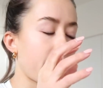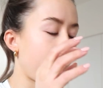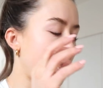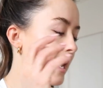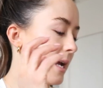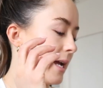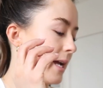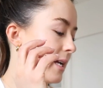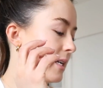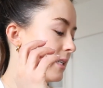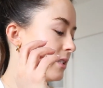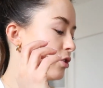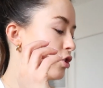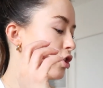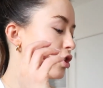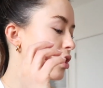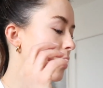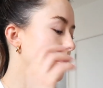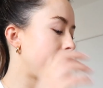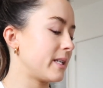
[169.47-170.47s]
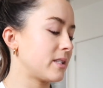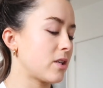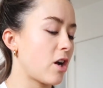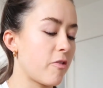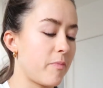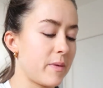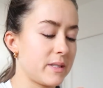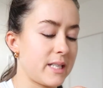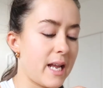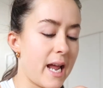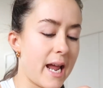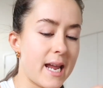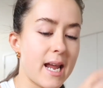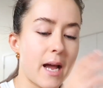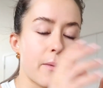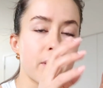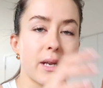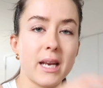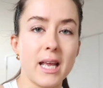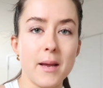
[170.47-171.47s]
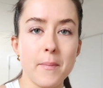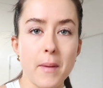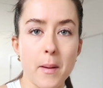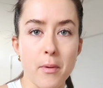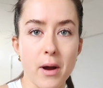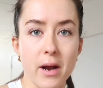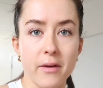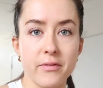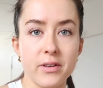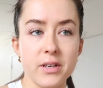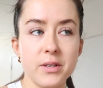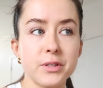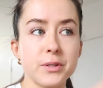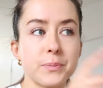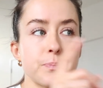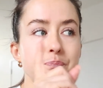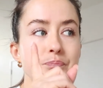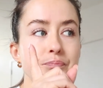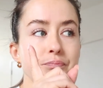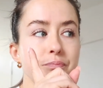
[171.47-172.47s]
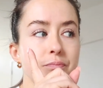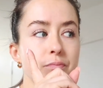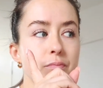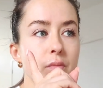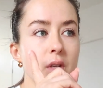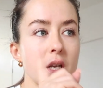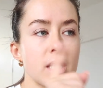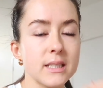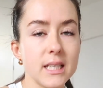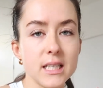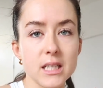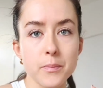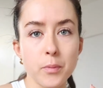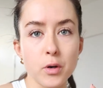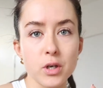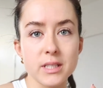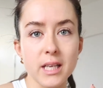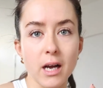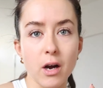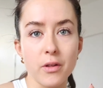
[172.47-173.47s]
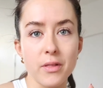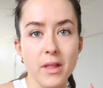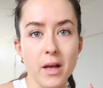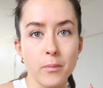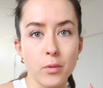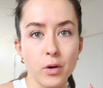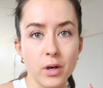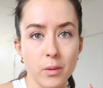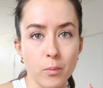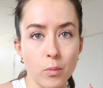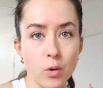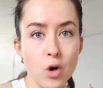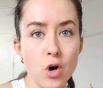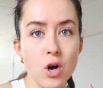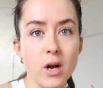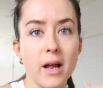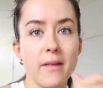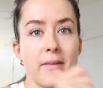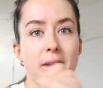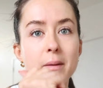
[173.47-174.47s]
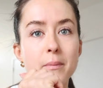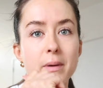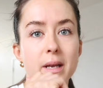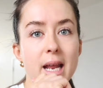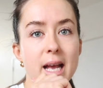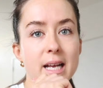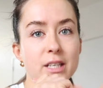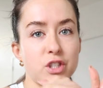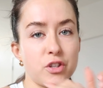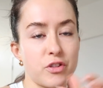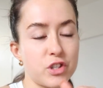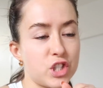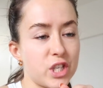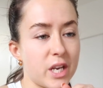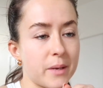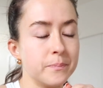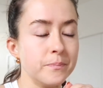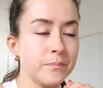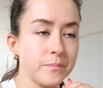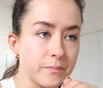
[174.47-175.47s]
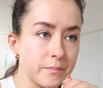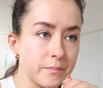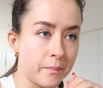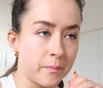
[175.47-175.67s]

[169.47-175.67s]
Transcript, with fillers: It is just gone past half past eight. I'm gonna eat my breakfast, take the boys out on their morning walk, and then I'm gonna head to the gym.